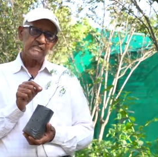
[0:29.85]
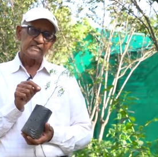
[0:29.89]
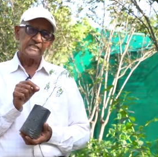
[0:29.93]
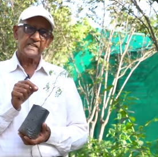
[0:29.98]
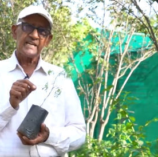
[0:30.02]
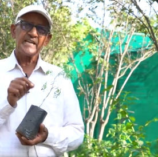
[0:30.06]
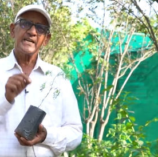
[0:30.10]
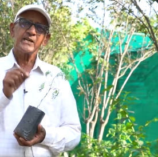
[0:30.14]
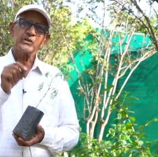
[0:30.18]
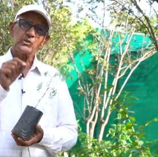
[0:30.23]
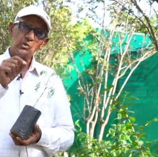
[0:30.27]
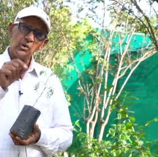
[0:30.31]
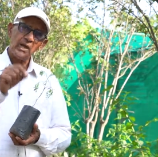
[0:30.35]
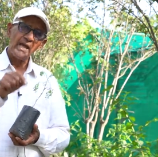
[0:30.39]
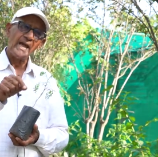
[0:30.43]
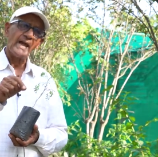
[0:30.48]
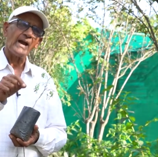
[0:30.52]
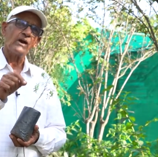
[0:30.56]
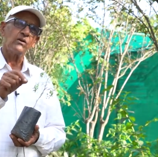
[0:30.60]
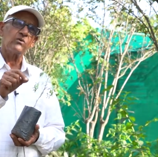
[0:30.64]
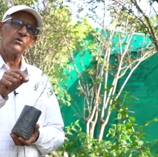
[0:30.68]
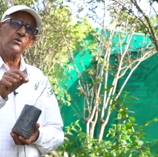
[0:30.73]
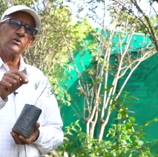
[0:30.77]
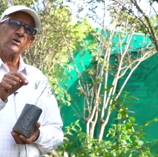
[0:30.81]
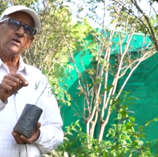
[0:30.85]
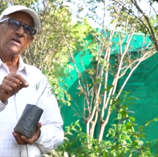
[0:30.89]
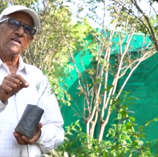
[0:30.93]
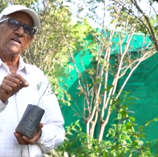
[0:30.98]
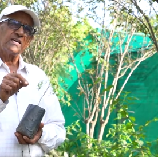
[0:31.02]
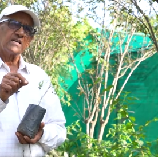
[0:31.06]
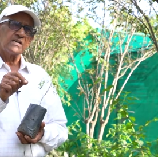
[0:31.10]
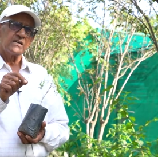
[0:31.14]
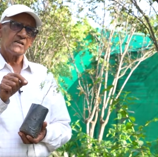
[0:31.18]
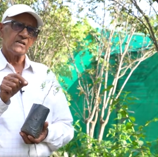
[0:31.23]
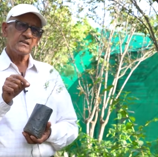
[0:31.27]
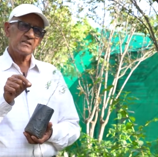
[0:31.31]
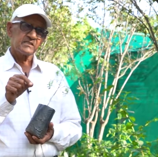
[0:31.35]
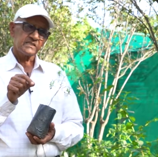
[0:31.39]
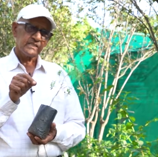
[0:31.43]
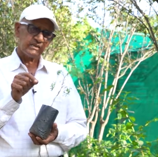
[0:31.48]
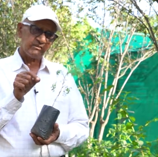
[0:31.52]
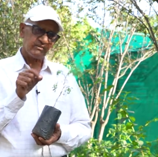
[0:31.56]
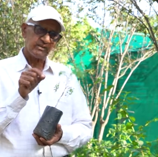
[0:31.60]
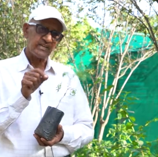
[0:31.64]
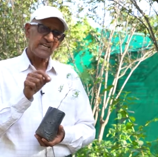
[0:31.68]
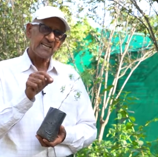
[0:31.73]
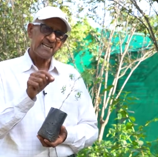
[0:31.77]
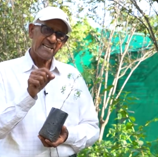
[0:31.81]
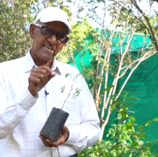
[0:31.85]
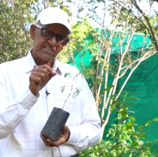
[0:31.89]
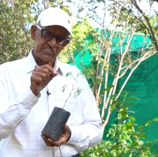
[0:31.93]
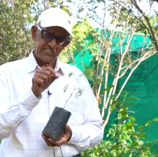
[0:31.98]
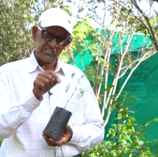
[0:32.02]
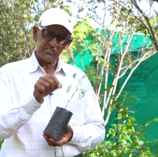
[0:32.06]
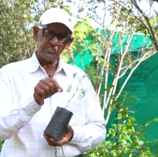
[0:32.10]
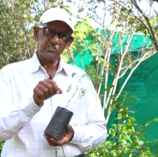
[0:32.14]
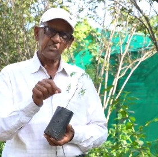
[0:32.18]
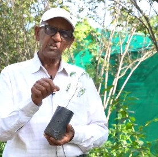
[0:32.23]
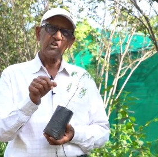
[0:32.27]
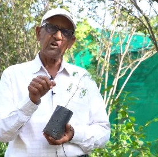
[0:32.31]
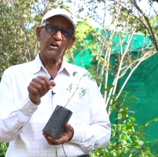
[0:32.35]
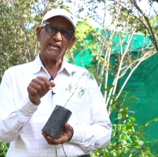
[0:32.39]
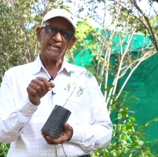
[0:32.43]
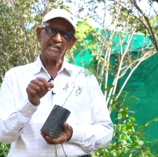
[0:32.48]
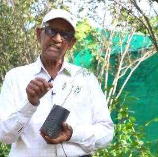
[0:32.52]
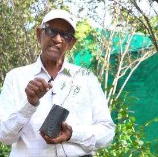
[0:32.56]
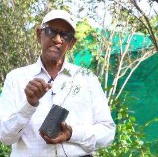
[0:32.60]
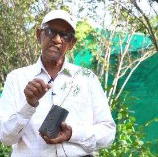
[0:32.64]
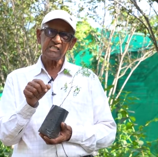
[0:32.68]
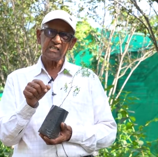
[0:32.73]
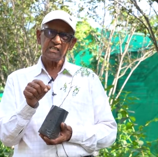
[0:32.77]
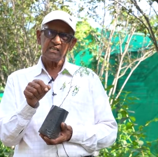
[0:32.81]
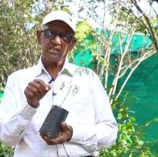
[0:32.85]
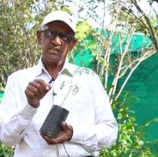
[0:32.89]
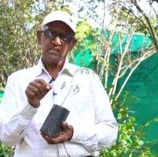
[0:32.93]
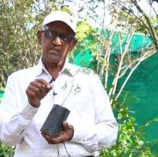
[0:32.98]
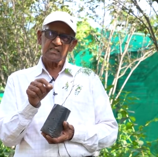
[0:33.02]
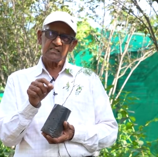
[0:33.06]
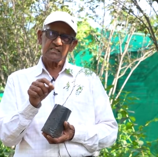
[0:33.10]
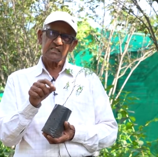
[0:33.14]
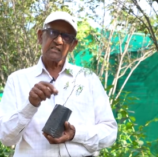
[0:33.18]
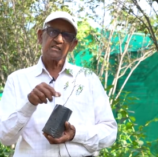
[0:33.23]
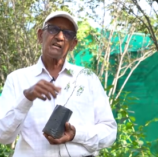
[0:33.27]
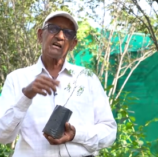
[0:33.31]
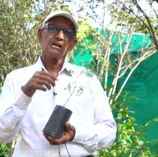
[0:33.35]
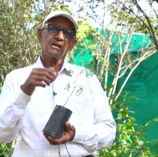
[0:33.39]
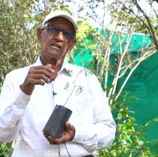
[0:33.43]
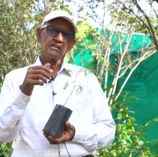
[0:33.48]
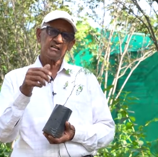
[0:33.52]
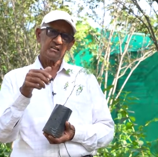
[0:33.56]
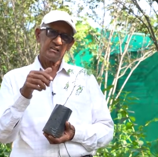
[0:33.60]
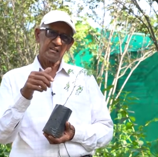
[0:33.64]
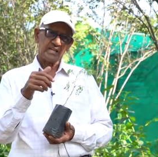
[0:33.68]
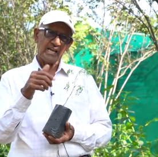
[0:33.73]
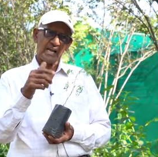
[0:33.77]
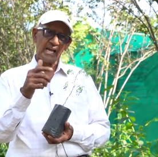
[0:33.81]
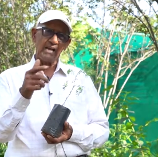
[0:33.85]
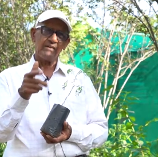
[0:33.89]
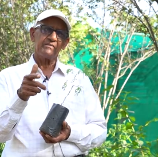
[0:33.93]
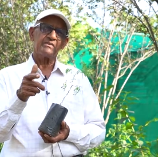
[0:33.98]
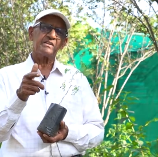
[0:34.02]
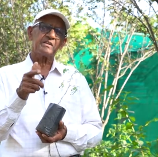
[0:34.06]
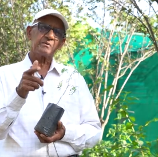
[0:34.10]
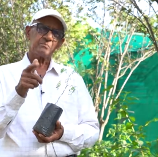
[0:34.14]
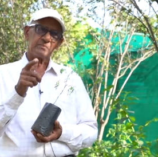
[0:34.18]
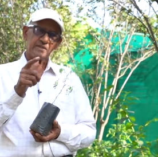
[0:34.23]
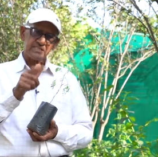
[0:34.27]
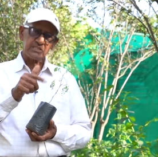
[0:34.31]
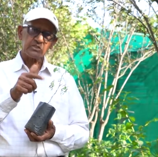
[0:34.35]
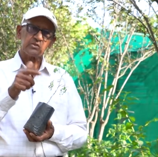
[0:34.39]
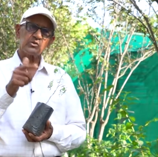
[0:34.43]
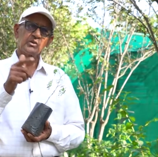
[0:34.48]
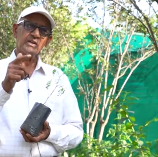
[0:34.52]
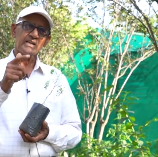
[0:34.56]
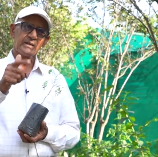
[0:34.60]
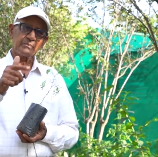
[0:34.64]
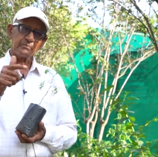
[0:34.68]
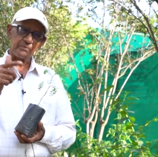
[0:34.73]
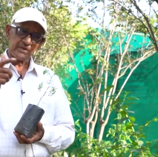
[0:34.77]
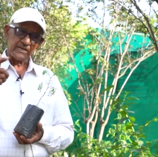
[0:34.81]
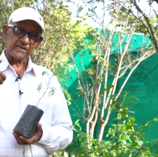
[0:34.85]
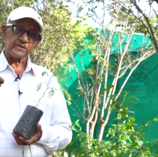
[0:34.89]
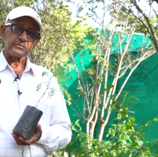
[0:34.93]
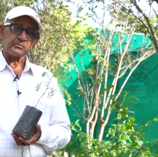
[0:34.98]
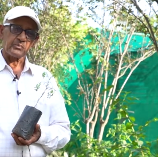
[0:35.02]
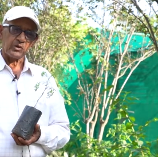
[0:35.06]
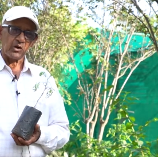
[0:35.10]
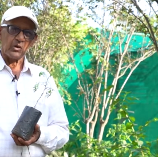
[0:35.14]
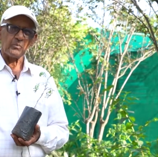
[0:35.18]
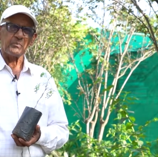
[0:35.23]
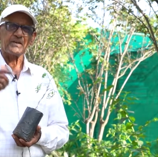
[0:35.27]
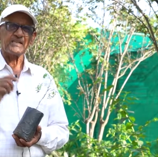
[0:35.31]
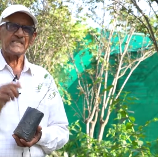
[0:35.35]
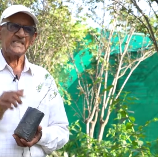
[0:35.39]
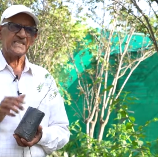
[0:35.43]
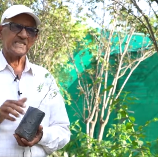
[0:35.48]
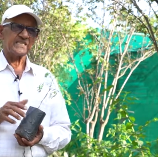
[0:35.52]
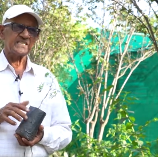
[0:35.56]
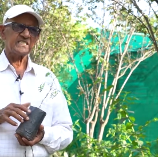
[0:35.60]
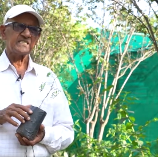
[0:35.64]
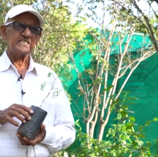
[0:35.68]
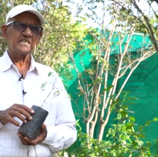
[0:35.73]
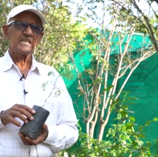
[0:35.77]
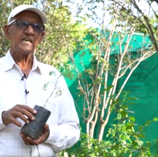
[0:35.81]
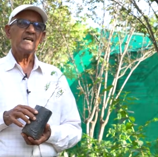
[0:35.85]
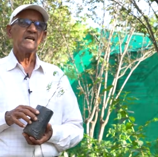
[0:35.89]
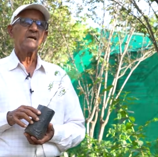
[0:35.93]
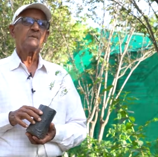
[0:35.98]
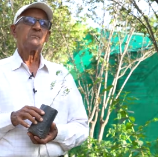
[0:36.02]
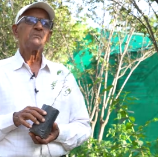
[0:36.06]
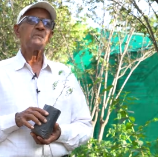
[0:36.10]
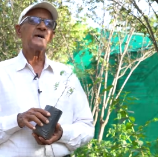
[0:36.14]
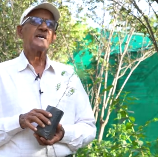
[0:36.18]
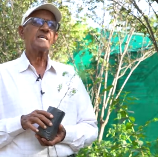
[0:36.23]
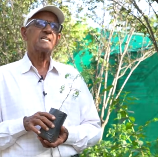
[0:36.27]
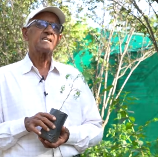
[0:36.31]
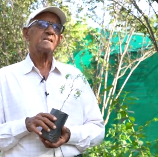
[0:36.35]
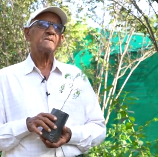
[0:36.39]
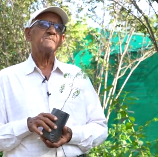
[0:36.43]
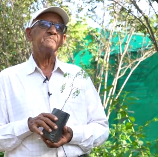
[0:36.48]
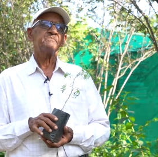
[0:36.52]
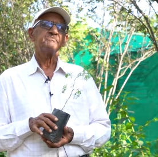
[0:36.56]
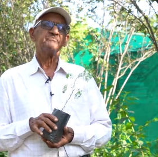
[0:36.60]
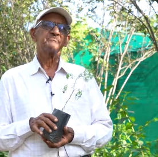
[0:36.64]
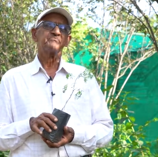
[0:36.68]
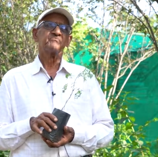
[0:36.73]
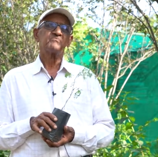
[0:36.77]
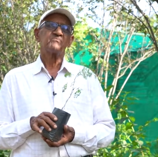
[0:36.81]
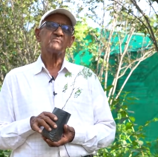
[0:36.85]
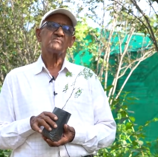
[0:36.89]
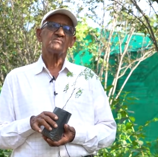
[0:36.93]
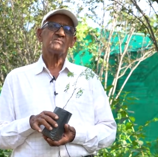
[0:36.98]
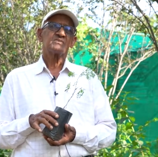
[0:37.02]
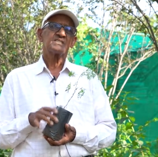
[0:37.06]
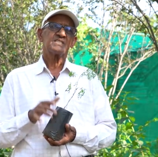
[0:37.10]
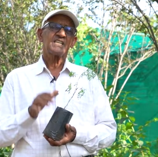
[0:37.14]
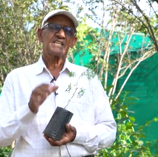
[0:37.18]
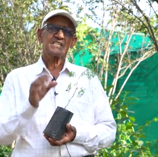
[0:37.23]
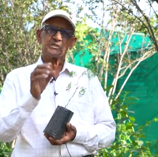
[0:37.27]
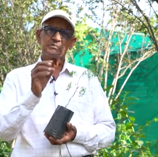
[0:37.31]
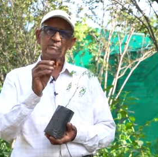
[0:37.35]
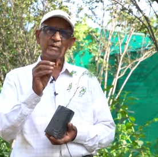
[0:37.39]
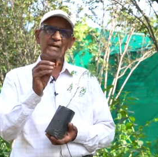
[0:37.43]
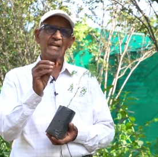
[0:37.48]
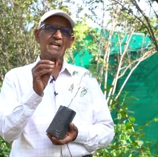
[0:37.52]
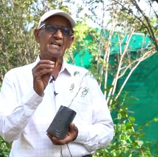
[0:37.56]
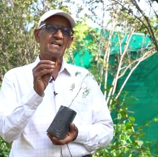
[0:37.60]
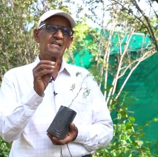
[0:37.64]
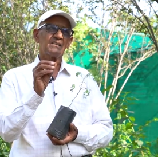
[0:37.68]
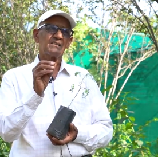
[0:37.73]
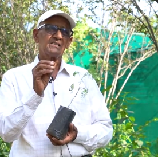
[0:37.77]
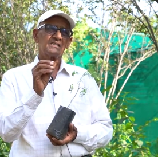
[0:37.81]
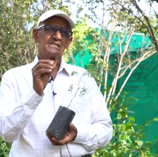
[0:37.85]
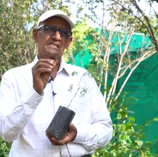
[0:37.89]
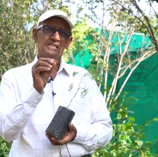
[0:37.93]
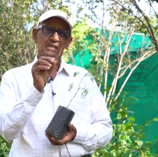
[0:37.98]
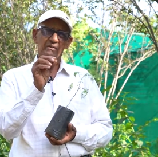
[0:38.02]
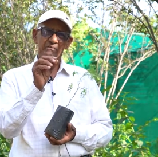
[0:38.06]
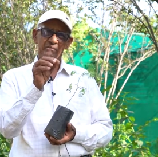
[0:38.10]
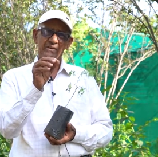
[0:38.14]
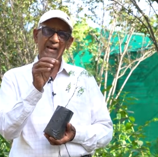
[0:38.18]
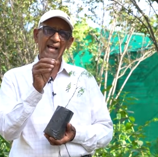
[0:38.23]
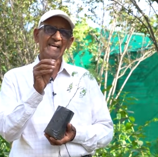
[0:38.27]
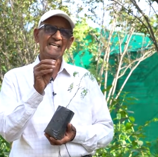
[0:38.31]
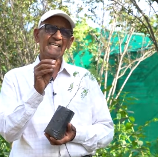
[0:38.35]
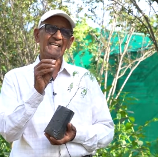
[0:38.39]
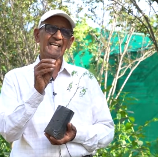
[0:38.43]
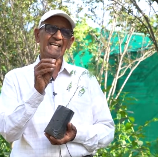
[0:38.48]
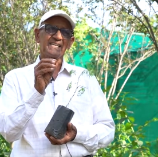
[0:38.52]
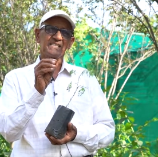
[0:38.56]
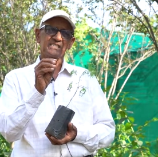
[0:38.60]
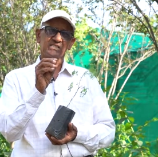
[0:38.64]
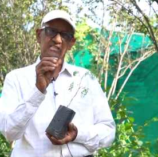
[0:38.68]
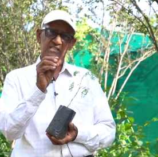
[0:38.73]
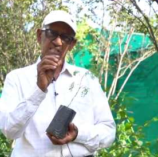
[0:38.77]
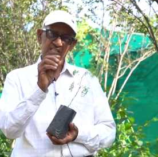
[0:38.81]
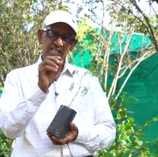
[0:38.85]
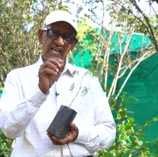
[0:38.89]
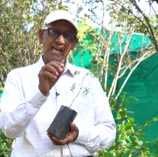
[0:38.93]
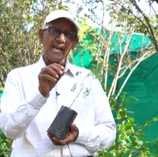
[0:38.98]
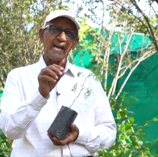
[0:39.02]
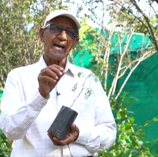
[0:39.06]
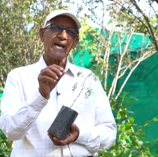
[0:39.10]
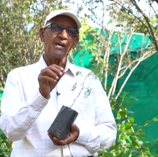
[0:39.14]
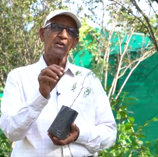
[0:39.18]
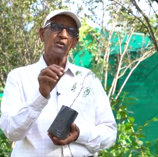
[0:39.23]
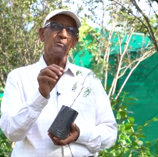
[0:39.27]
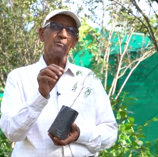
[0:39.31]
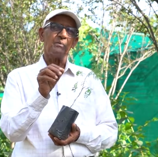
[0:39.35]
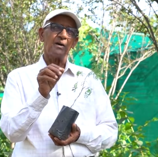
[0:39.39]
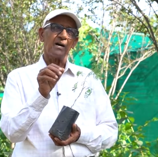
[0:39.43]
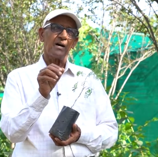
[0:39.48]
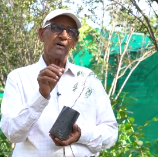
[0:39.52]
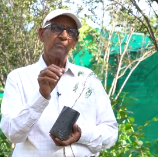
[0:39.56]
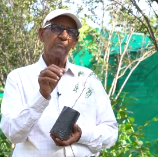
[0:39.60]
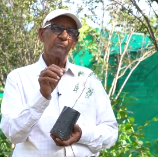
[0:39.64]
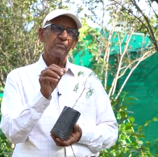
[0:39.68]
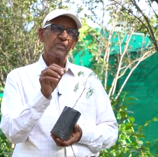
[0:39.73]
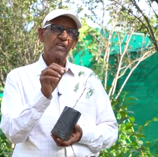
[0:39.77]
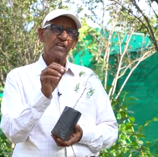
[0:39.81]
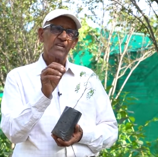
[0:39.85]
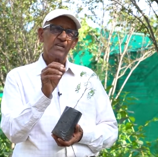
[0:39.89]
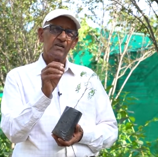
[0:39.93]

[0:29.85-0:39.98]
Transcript: they do have several essential oils that are having mosquito repellent properties, but the smell, the fragrance, the aroma,